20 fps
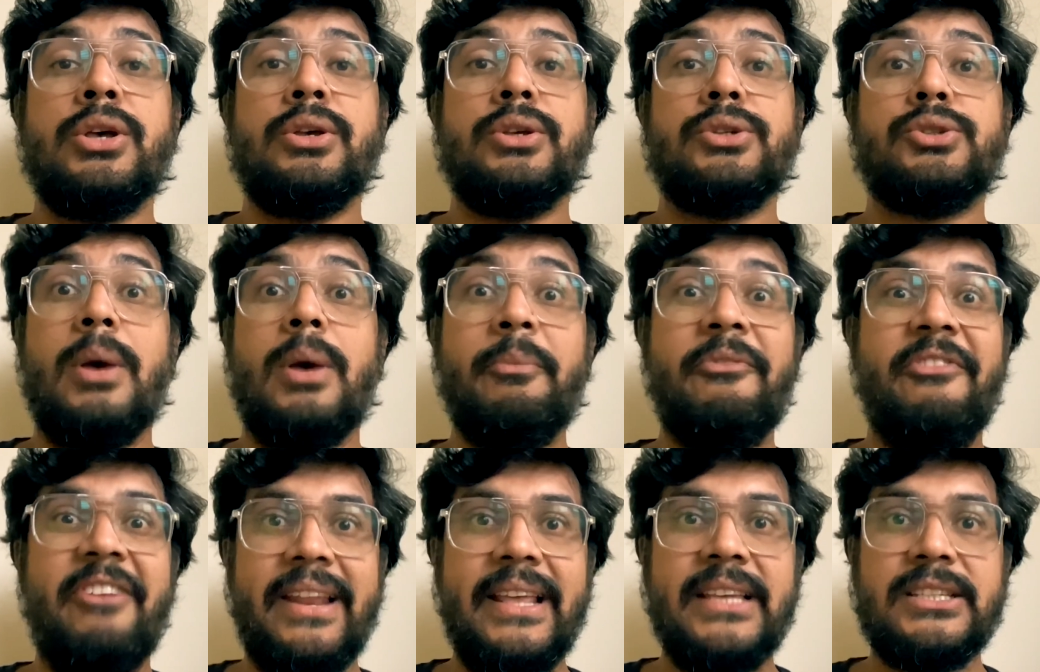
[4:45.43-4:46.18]
So I'm
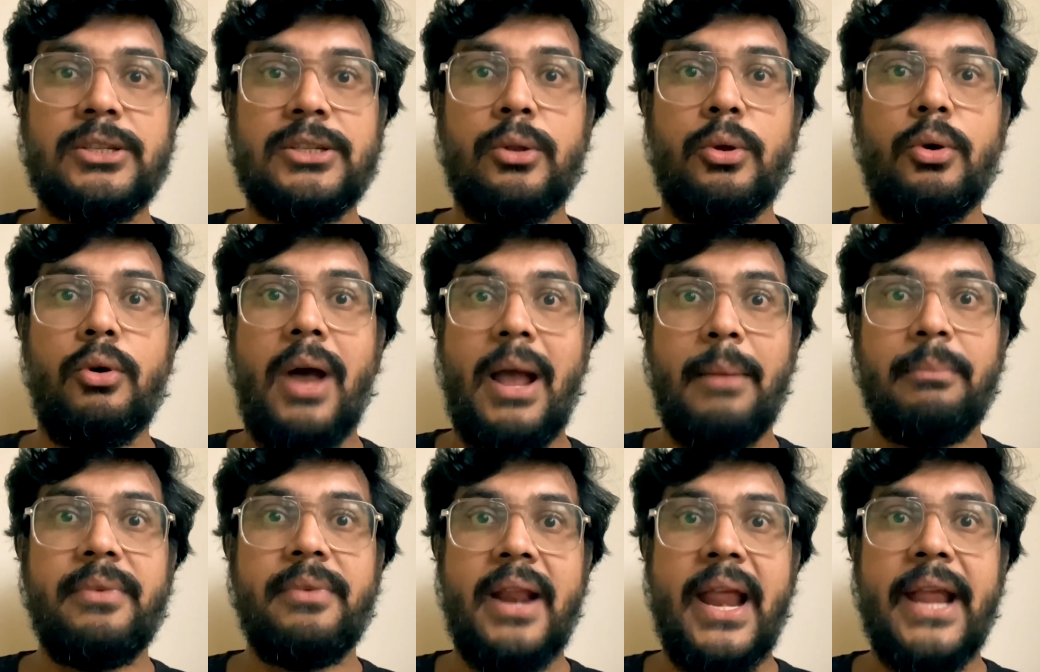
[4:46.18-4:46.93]
very slow.
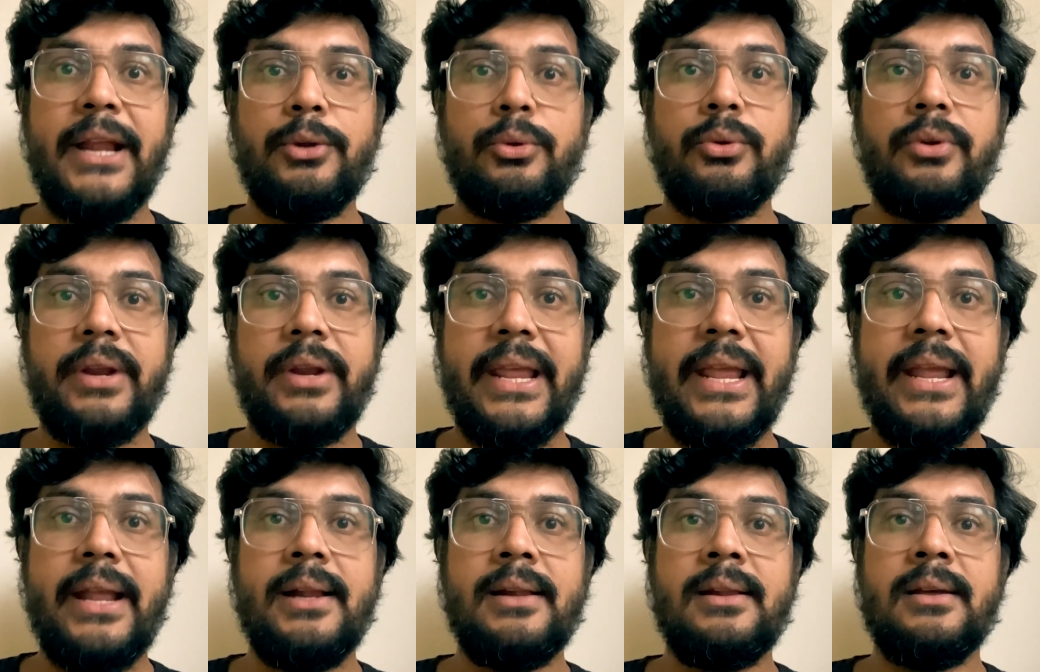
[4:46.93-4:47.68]
I'm trying to
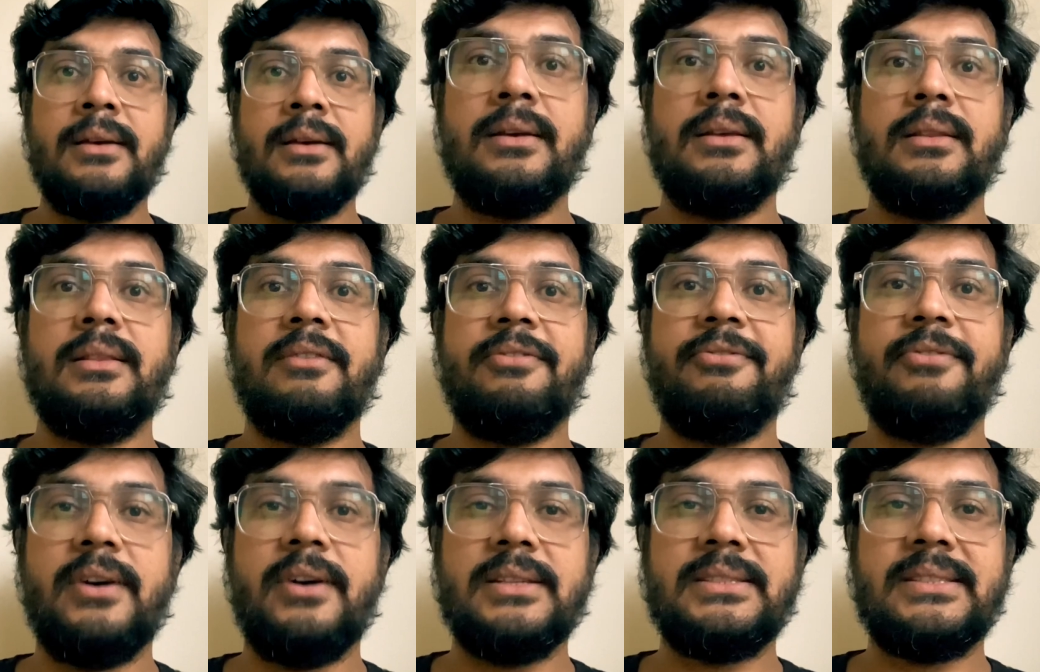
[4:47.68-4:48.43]
read the
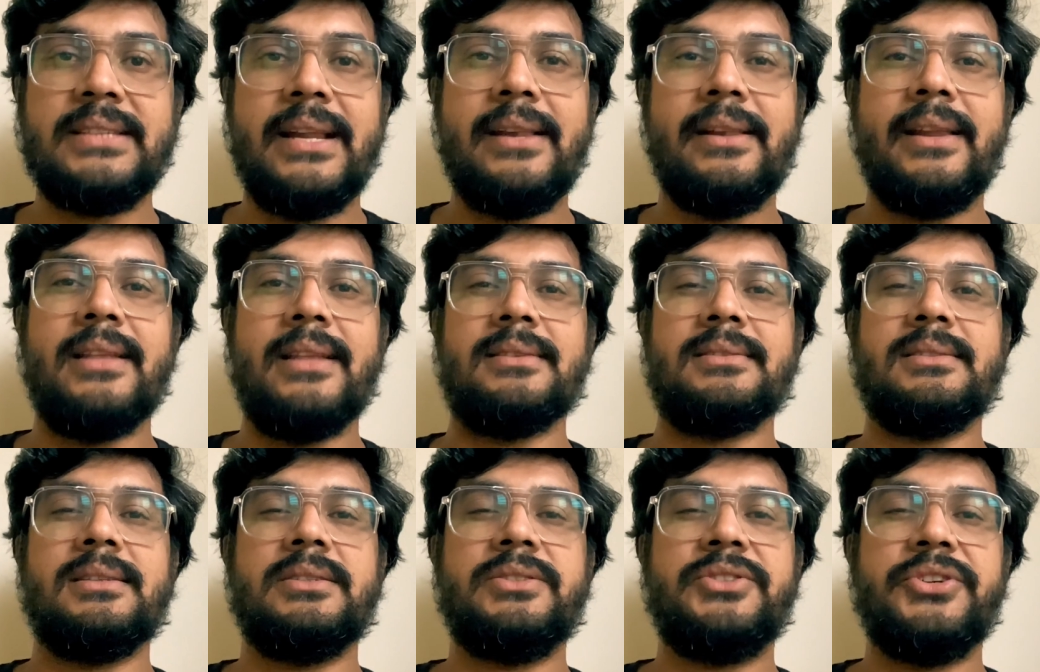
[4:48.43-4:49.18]
first
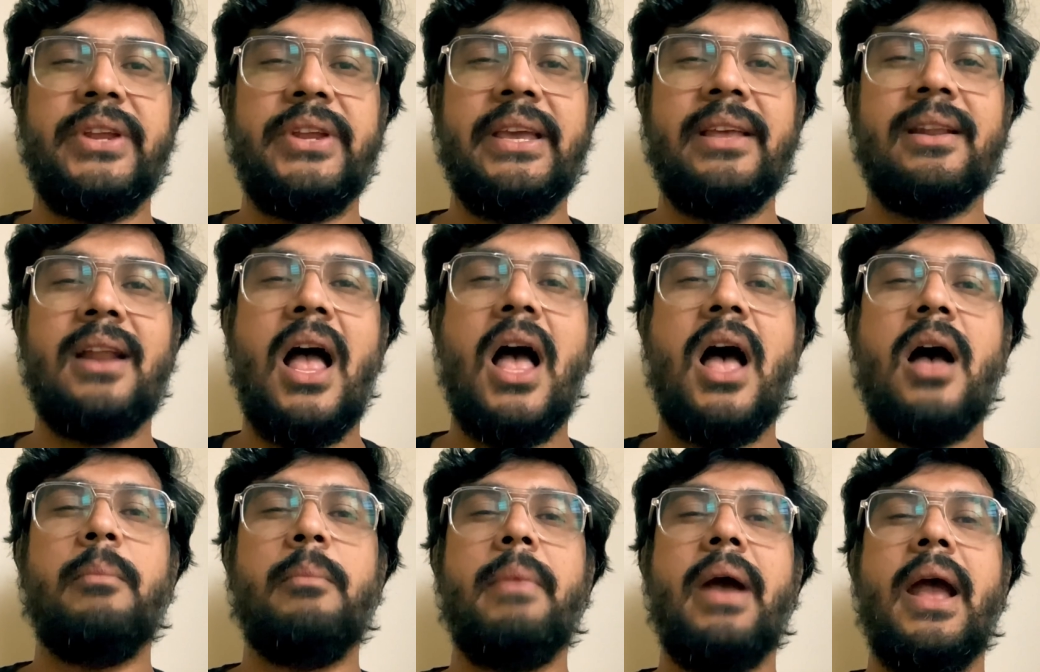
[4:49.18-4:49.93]
sentence, Sri
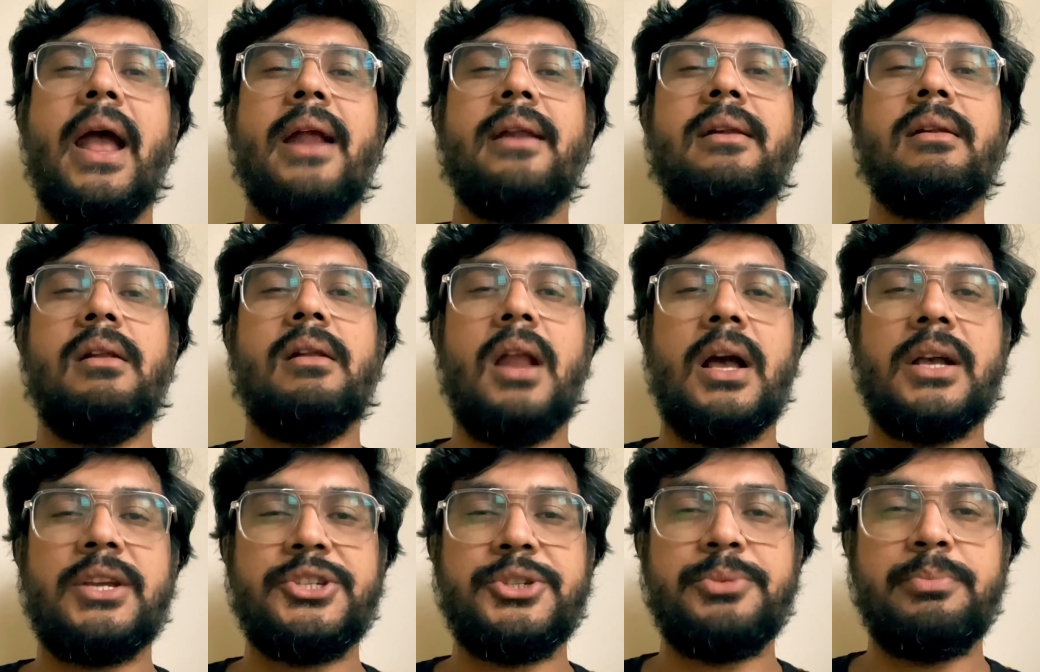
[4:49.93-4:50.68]
Ram and
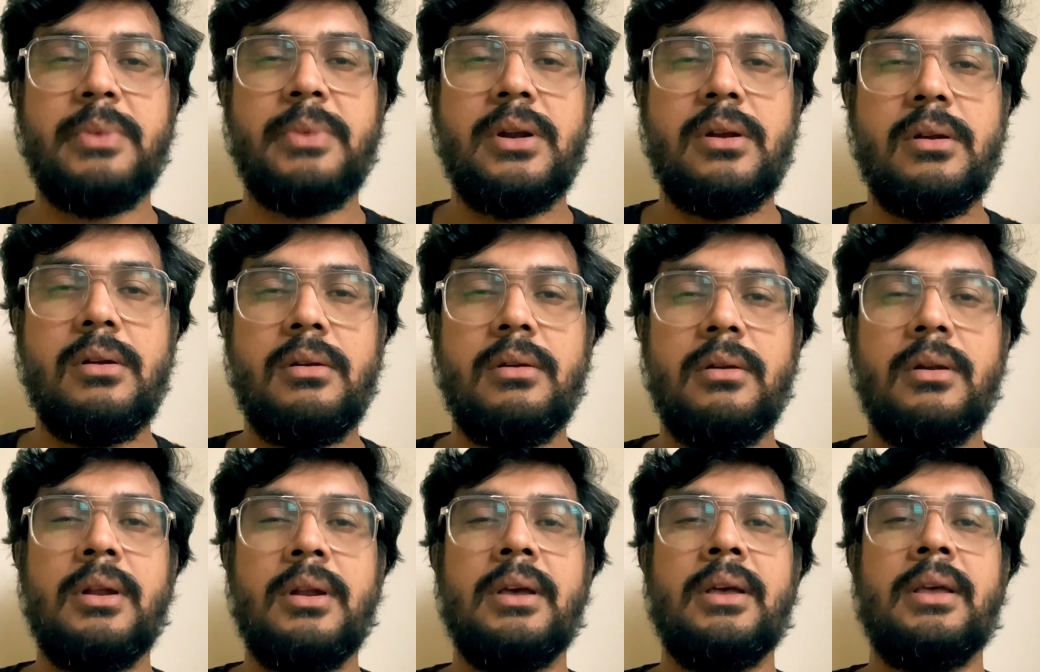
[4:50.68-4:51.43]
Lakshman.